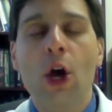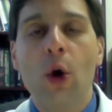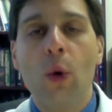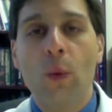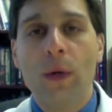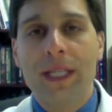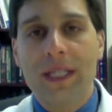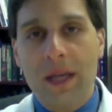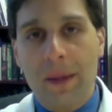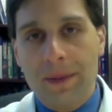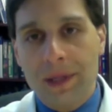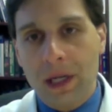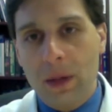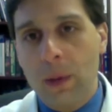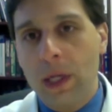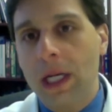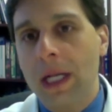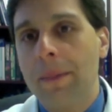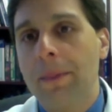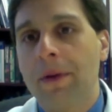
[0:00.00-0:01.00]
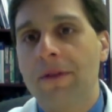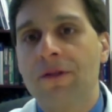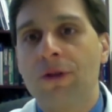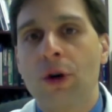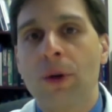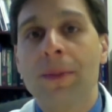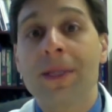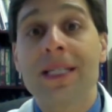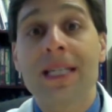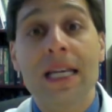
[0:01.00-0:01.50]
We subsequently
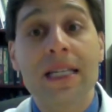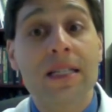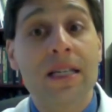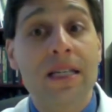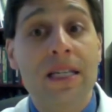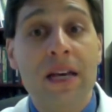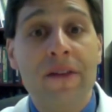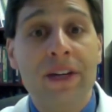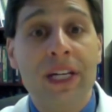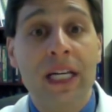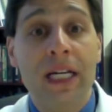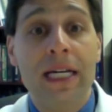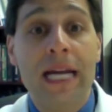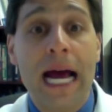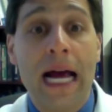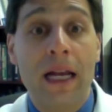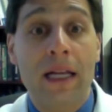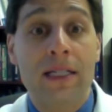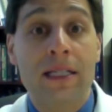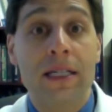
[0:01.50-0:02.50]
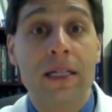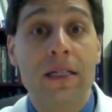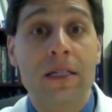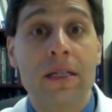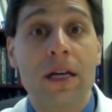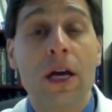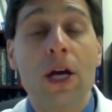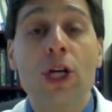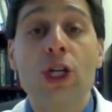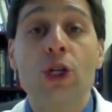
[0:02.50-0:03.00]
performed sensitivity analyses
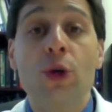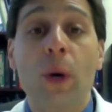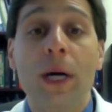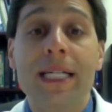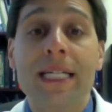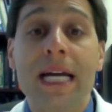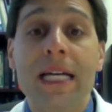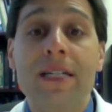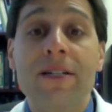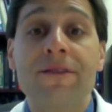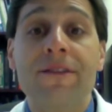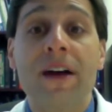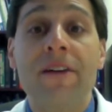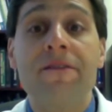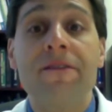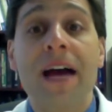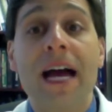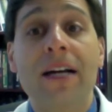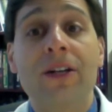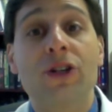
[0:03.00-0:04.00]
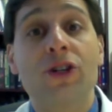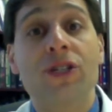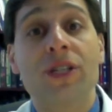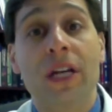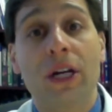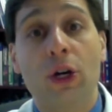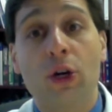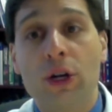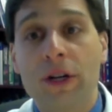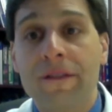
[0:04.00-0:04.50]
to identify factors
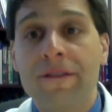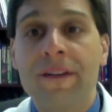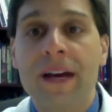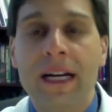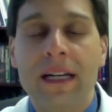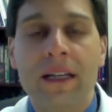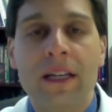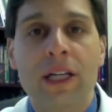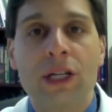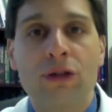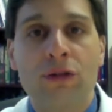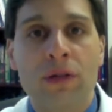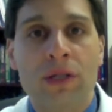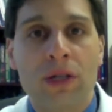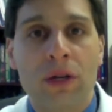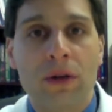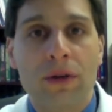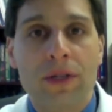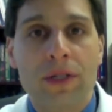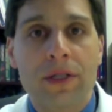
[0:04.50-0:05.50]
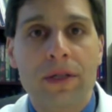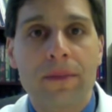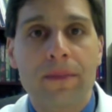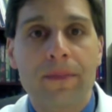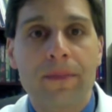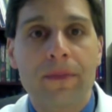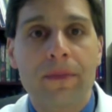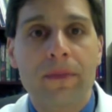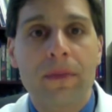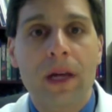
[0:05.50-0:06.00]
that could affect these results.
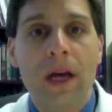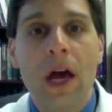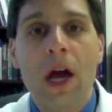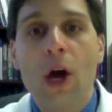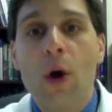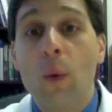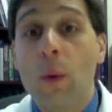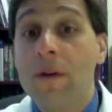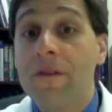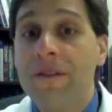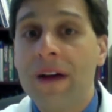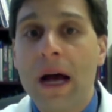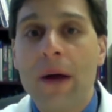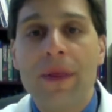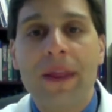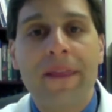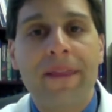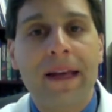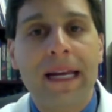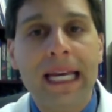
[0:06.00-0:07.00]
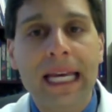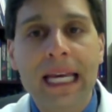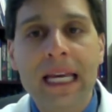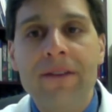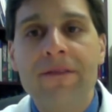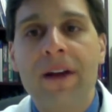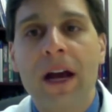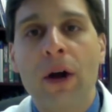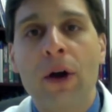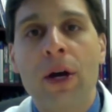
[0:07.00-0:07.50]
We found that the key
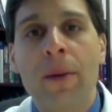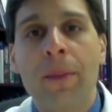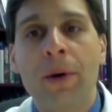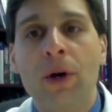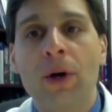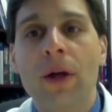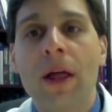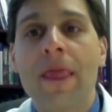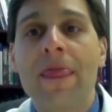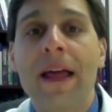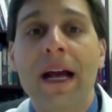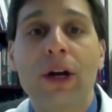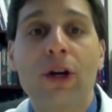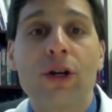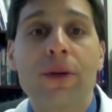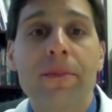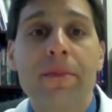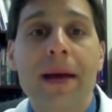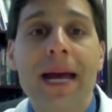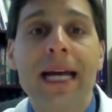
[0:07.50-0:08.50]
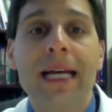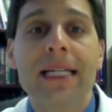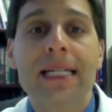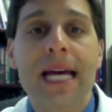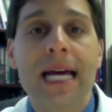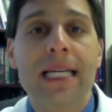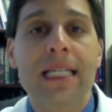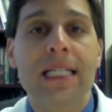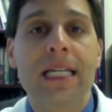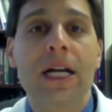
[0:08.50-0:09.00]
variable that could make
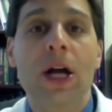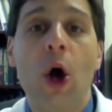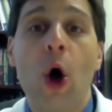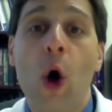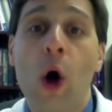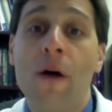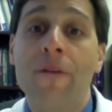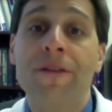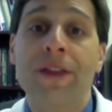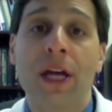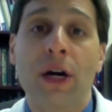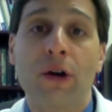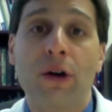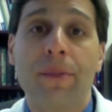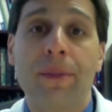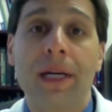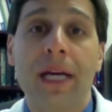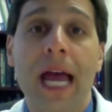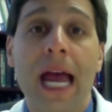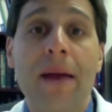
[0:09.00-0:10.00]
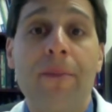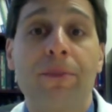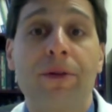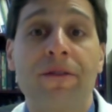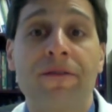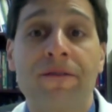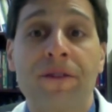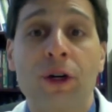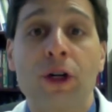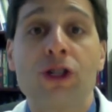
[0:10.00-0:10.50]
testing off therapy a
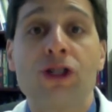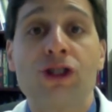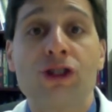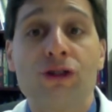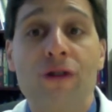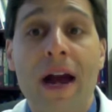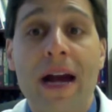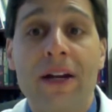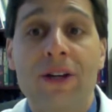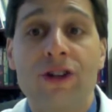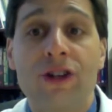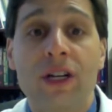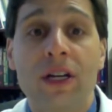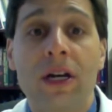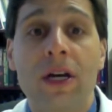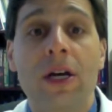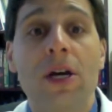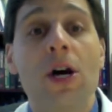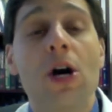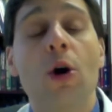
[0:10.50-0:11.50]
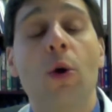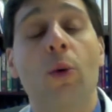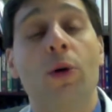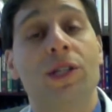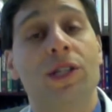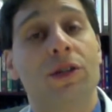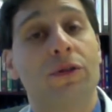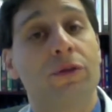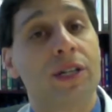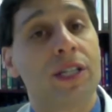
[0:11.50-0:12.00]
preferred strategy
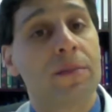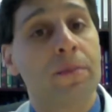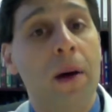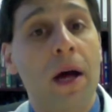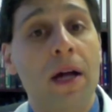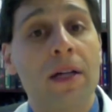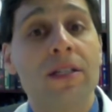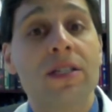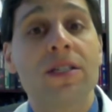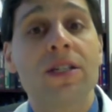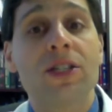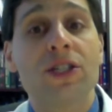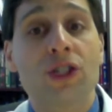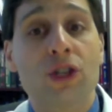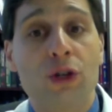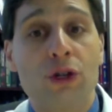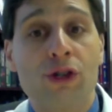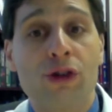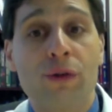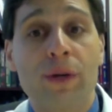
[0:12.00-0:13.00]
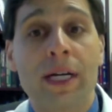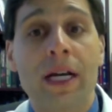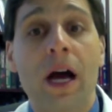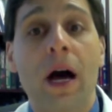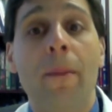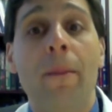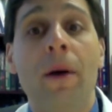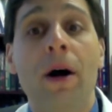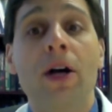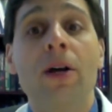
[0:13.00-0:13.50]
was the response to surgery
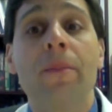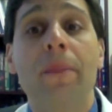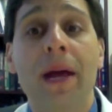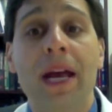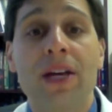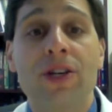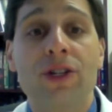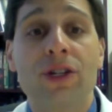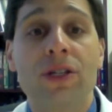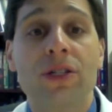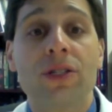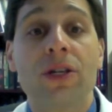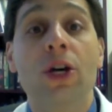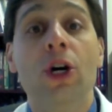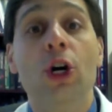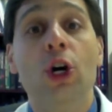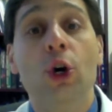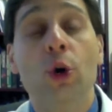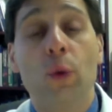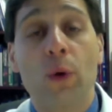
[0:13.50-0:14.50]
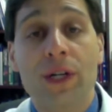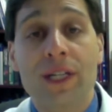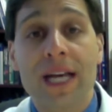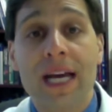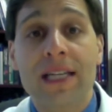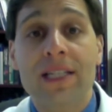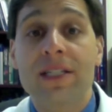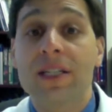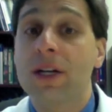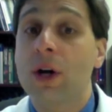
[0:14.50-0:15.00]
among patients who were
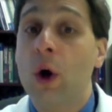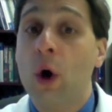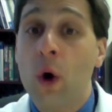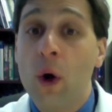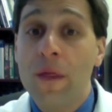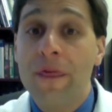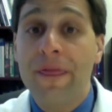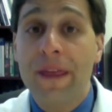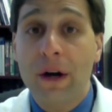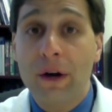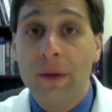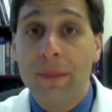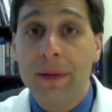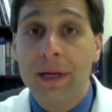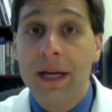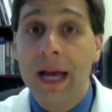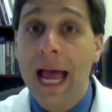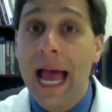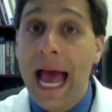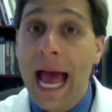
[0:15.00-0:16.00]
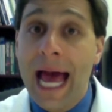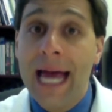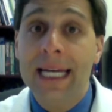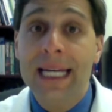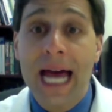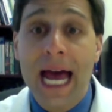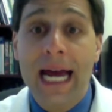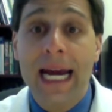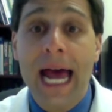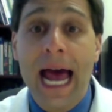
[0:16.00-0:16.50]
tested on therapy and
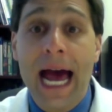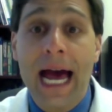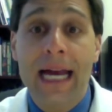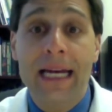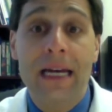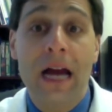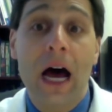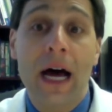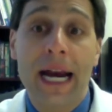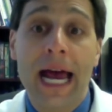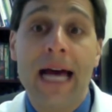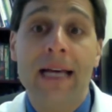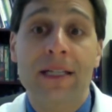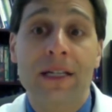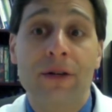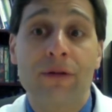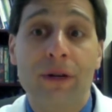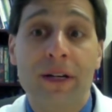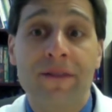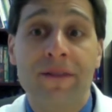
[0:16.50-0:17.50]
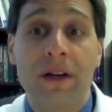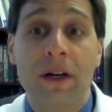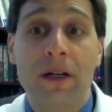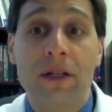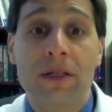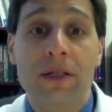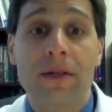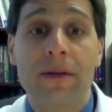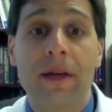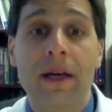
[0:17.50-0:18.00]
had non-acid
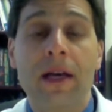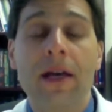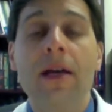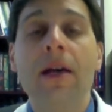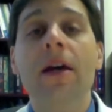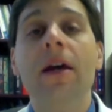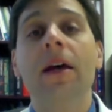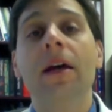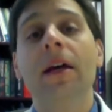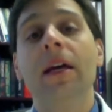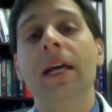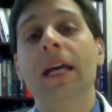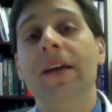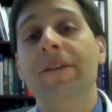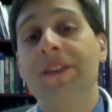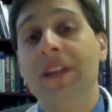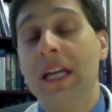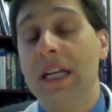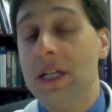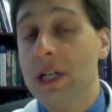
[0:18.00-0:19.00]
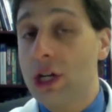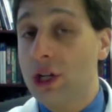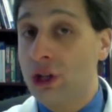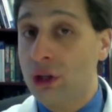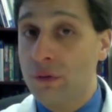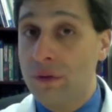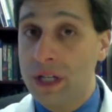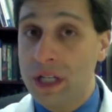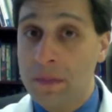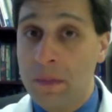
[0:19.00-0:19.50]
reflux. If the initial
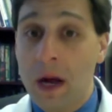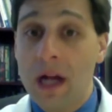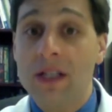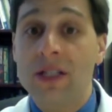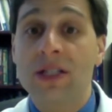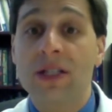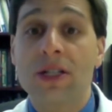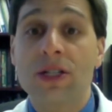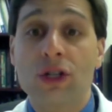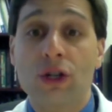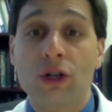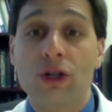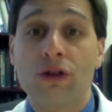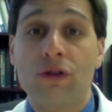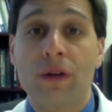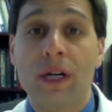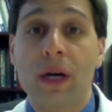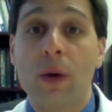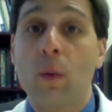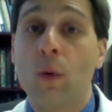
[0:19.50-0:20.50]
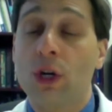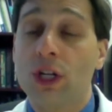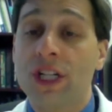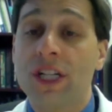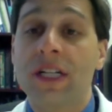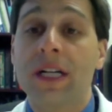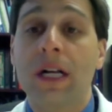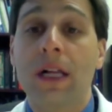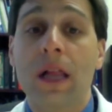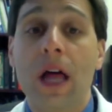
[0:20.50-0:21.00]
response to surgery were to
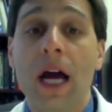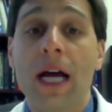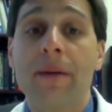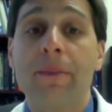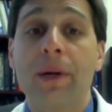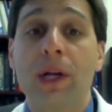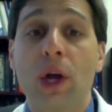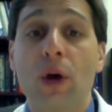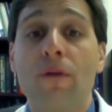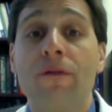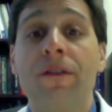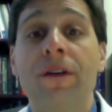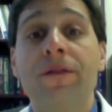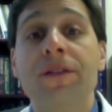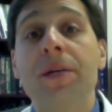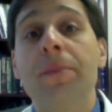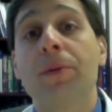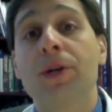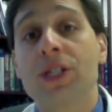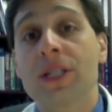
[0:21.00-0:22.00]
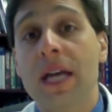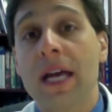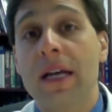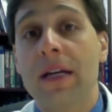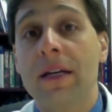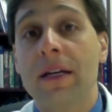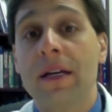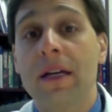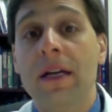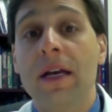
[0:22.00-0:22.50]
decline below 50%,
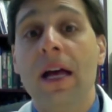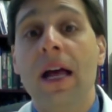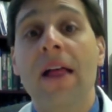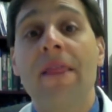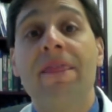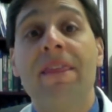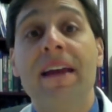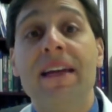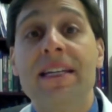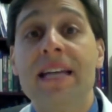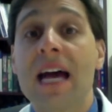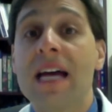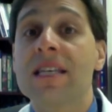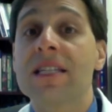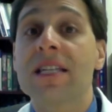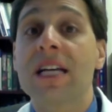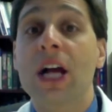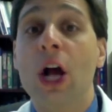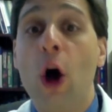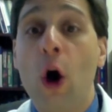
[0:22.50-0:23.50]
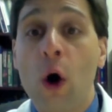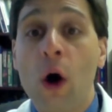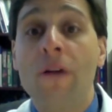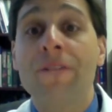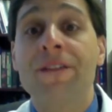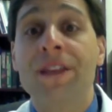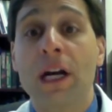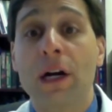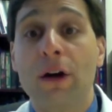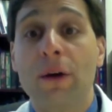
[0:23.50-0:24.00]
then testing
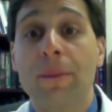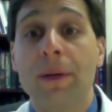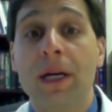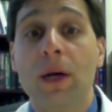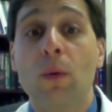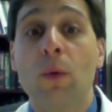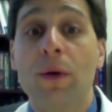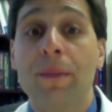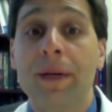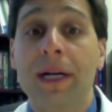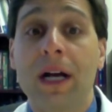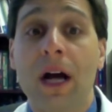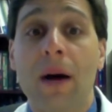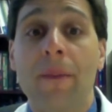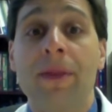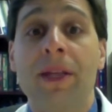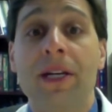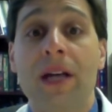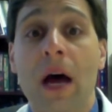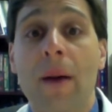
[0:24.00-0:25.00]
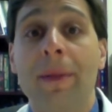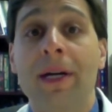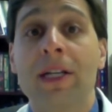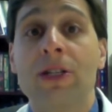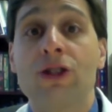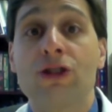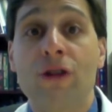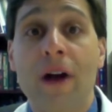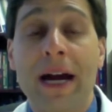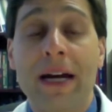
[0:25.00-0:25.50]
off therapy would become the dominant
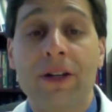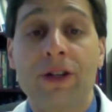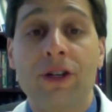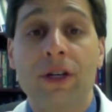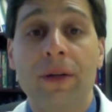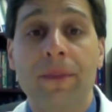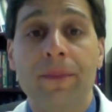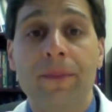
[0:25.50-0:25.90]
strategy.